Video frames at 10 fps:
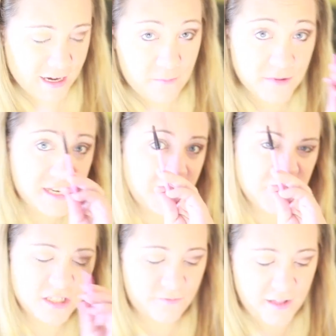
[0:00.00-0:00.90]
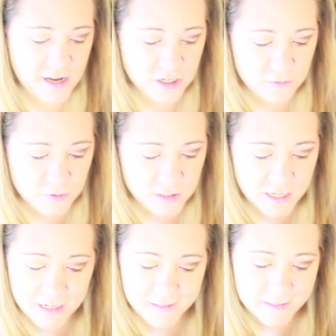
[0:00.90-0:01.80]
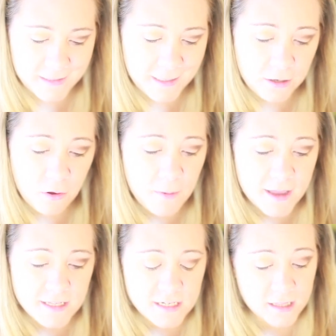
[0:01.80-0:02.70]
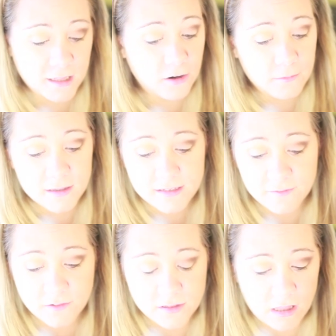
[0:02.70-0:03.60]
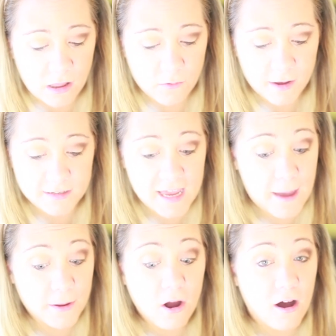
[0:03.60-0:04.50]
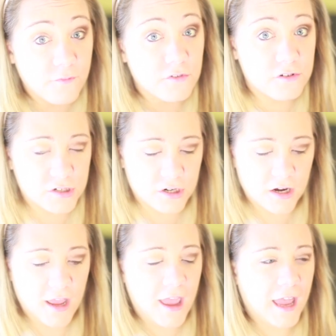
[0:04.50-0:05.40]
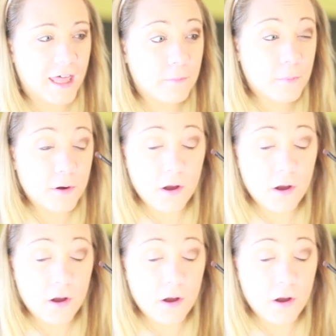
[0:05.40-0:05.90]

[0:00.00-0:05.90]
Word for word: I'm gonna be taking just a flat shader brush, get a little bit, a little bit of stuff goes a long way, tap it off for sure. And I'm gonna put it